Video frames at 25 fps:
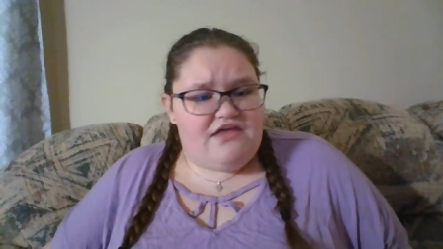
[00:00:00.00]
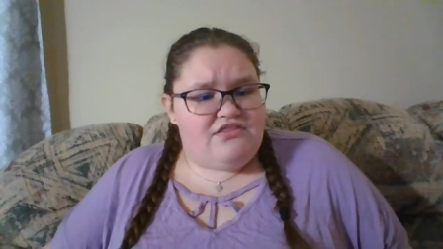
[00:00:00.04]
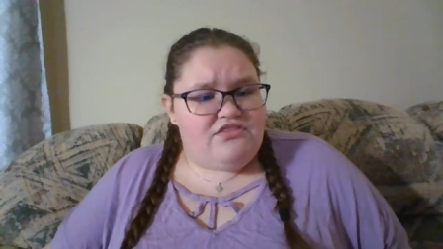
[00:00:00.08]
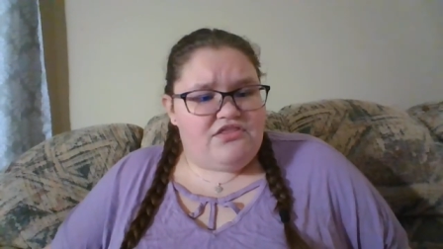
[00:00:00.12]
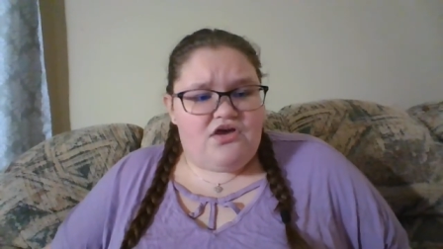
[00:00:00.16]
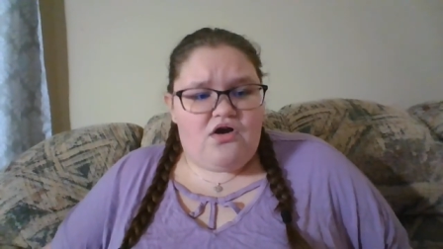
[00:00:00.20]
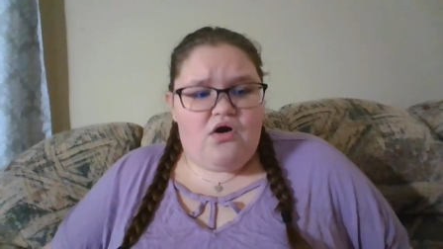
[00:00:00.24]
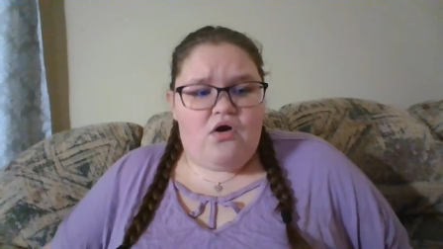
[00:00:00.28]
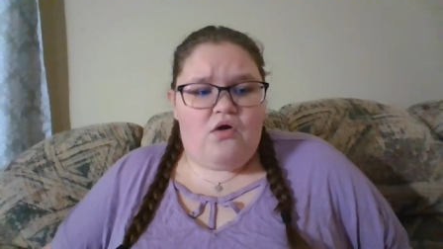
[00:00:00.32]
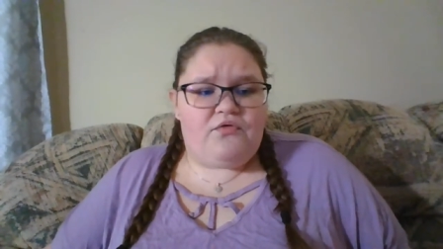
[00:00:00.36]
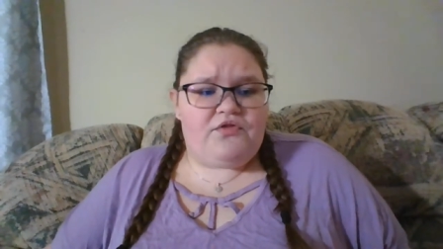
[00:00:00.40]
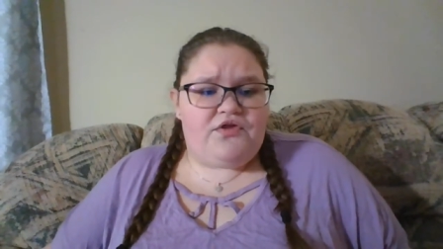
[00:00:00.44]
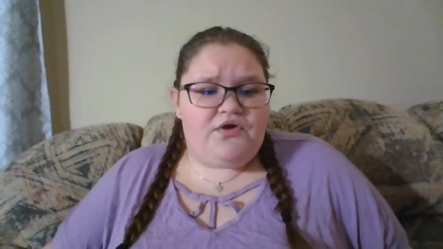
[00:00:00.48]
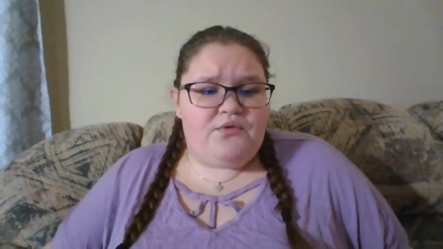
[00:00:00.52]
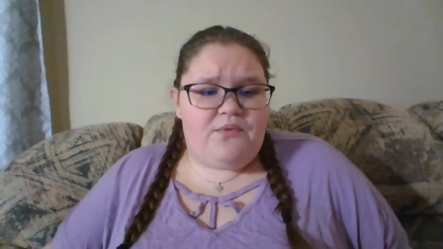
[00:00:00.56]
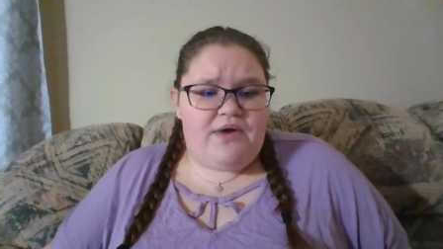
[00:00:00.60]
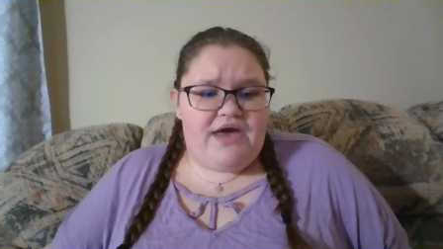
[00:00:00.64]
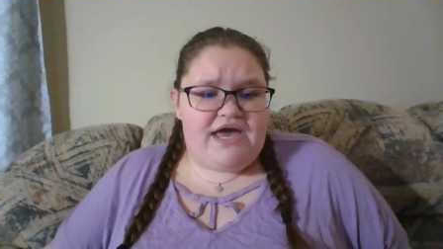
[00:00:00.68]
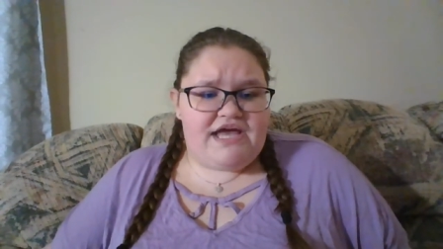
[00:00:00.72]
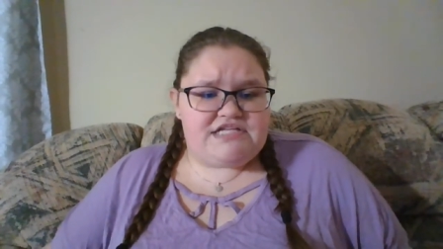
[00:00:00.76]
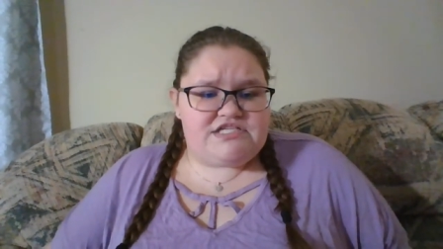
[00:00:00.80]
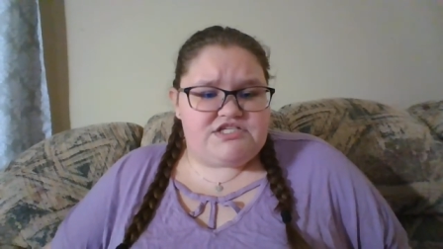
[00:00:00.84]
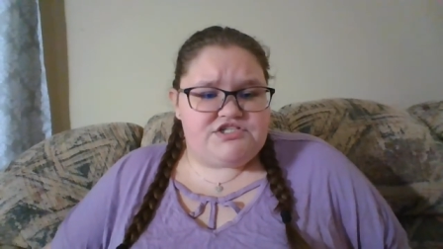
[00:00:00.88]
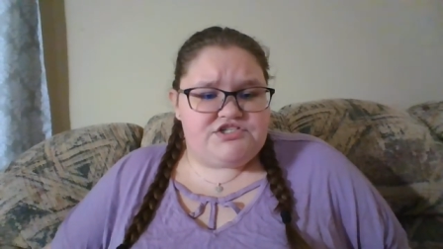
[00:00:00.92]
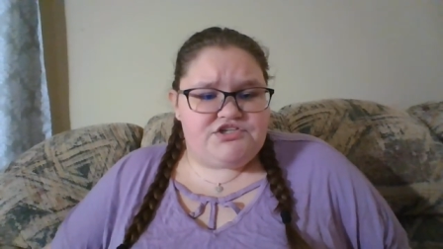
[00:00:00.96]
and the only
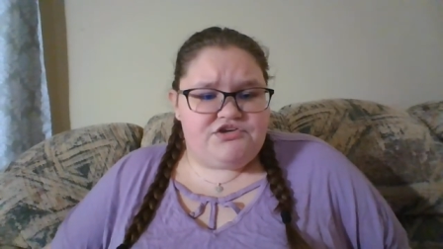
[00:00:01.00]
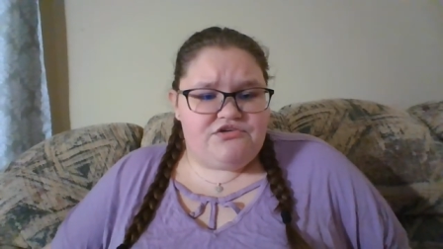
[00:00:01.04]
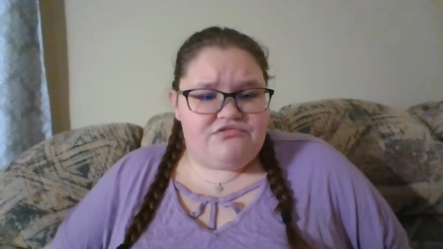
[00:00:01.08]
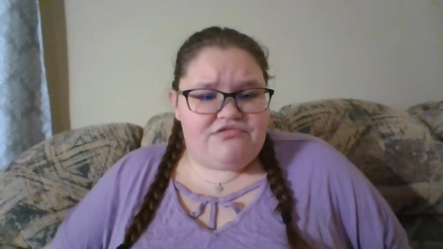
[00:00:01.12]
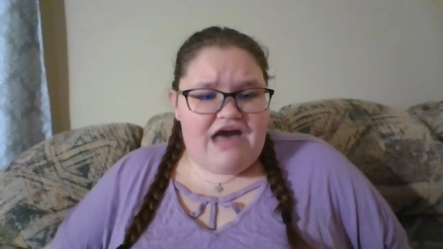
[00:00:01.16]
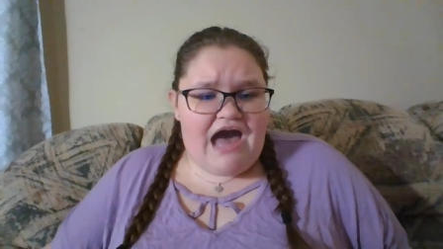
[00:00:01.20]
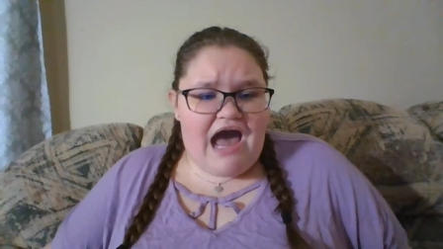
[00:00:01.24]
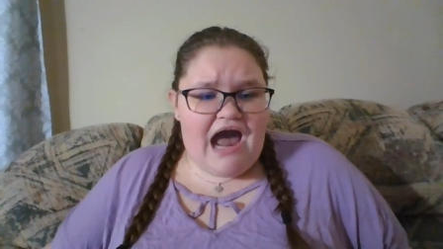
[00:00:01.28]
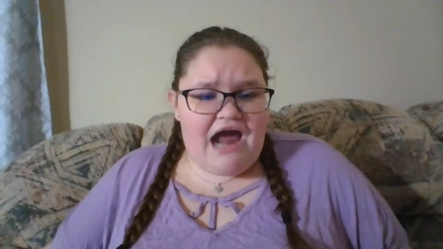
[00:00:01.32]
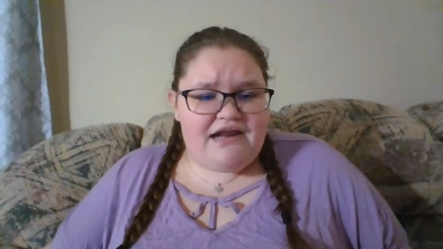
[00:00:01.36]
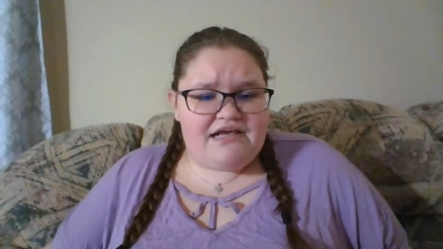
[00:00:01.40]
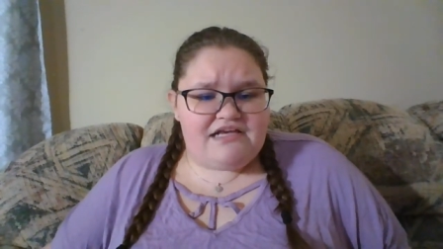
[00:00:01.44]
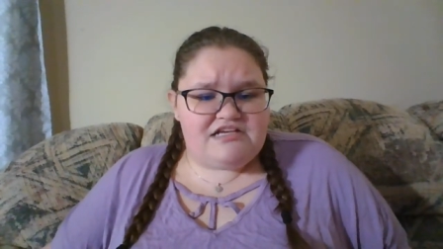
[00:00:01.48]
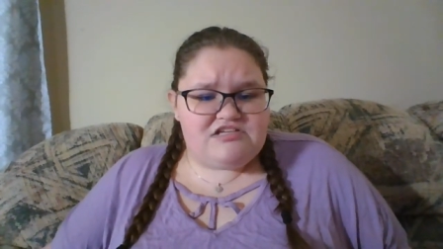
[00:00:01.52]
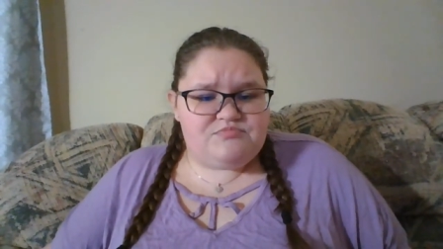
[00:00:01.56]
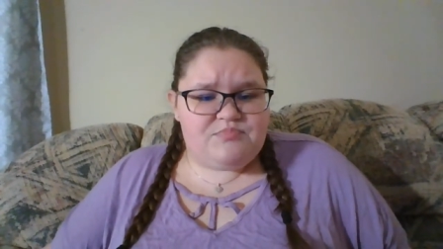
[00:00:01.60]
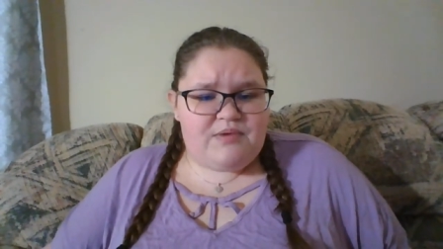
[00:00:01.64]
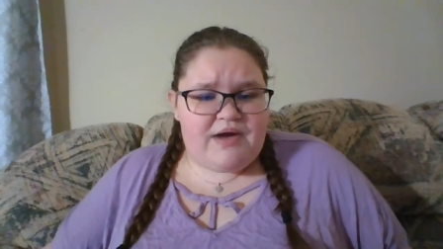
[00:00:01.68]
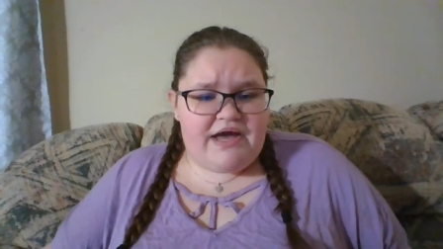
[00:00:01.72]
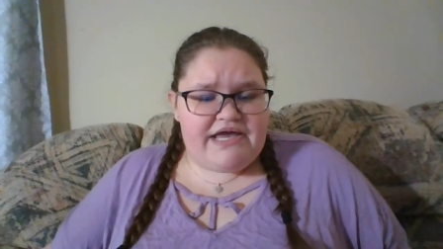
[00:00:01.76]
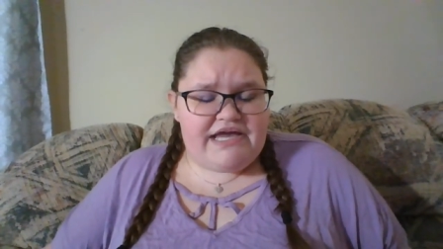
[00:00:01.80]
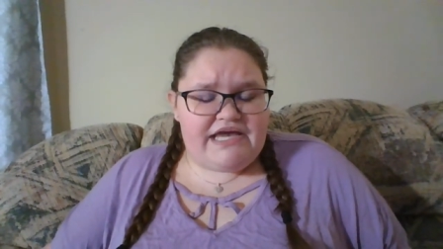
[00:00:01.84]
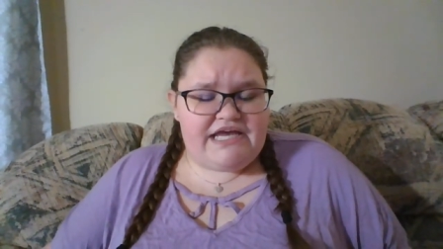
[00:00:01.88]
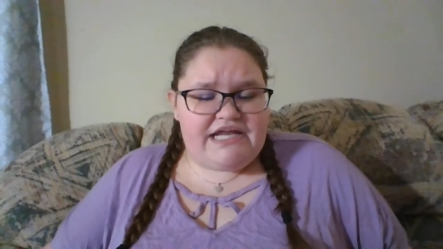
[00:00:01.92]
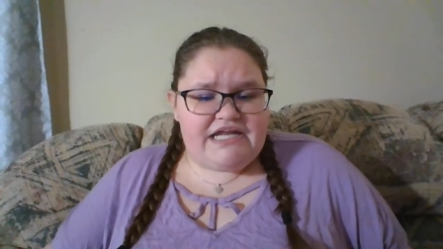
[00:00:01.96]
way to do that is
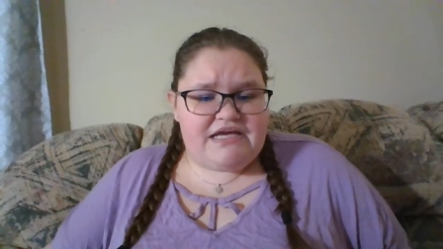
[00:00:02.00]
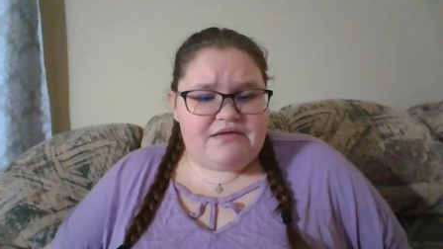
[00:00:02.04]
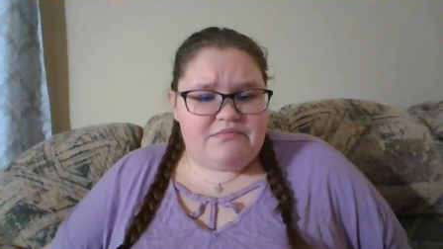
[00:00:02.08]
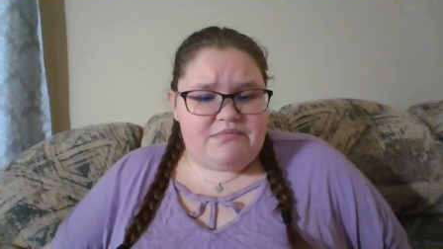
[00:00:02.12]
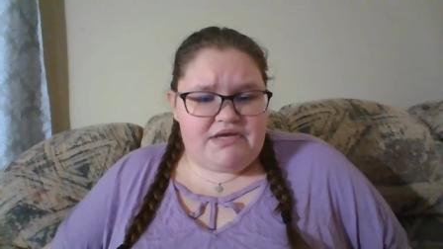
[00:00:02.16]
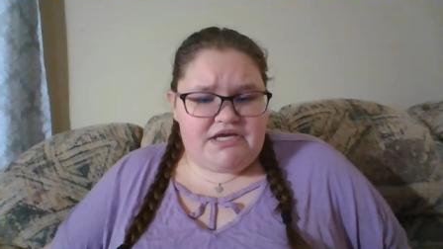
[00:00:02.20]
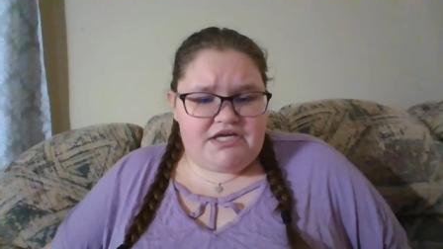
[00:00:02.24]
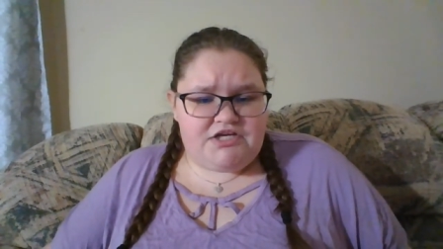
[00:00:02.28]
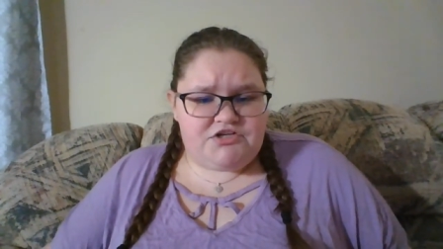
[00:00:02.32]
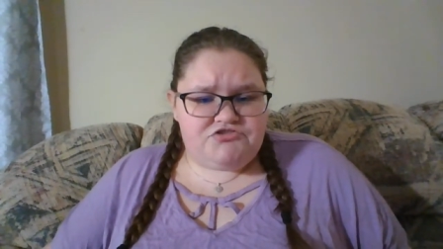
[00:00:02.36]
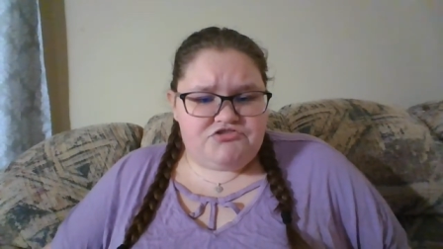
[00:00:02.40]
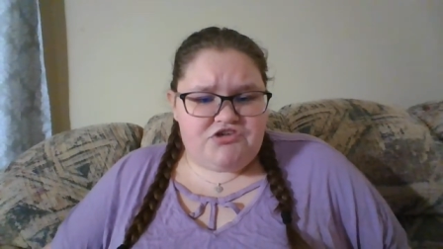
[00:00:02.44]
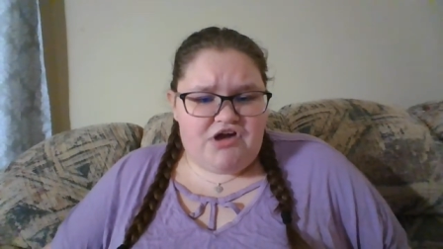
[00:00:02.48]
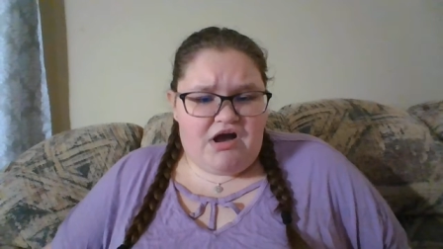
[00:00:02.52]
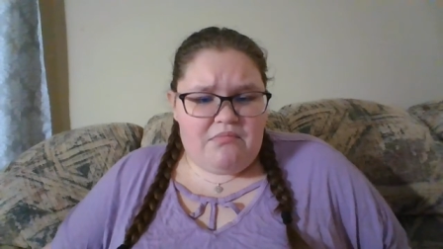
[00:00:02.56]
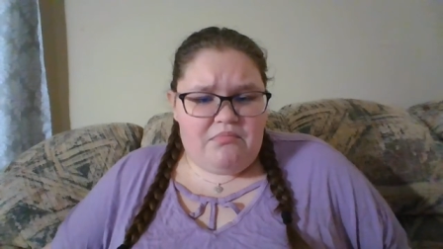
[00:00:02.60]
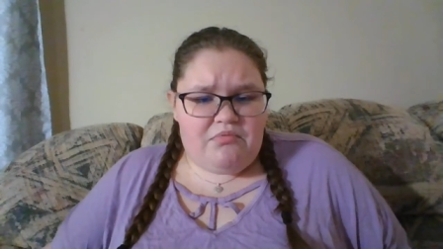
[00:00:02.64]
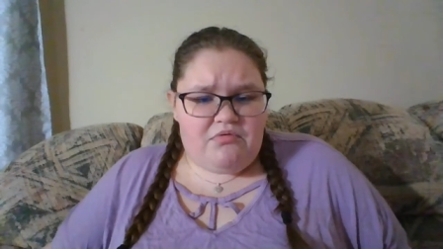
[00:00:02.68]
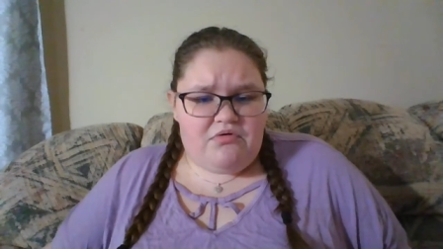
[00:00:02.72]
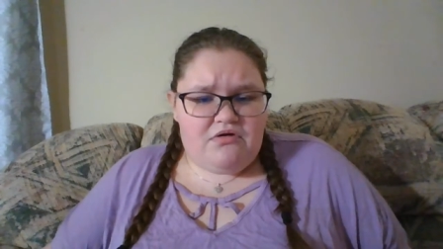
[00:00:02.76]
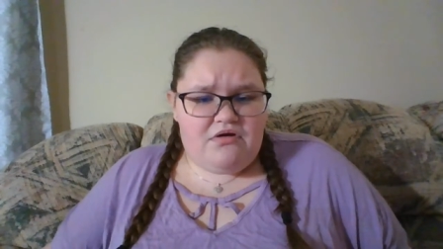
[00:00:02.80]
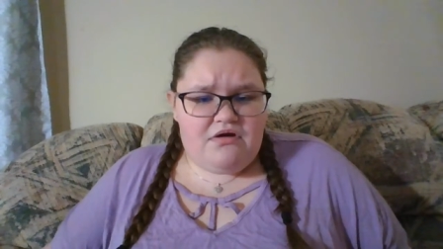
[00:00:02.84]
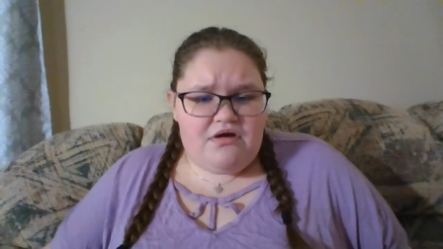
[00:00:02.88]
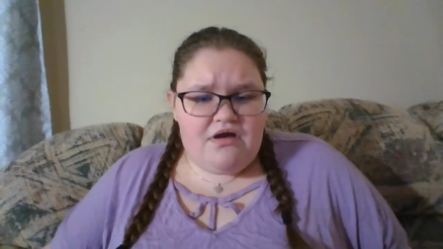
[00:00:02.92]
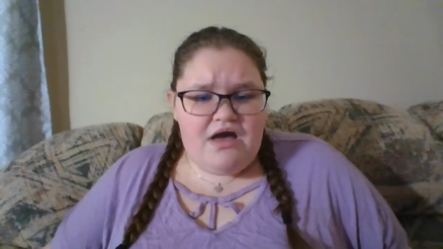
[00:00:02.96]
by getting me in
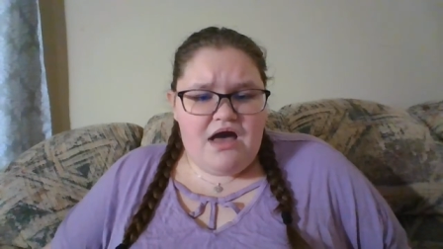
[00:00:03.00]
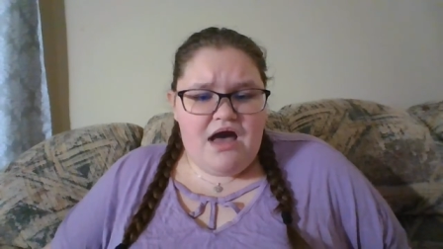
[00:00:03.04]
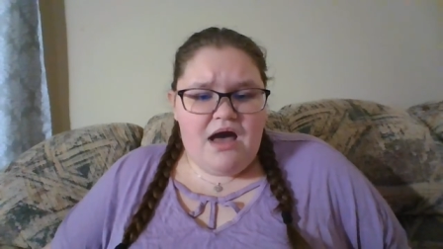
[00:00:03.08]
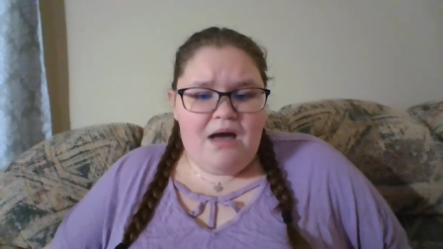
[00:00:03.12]
trouble.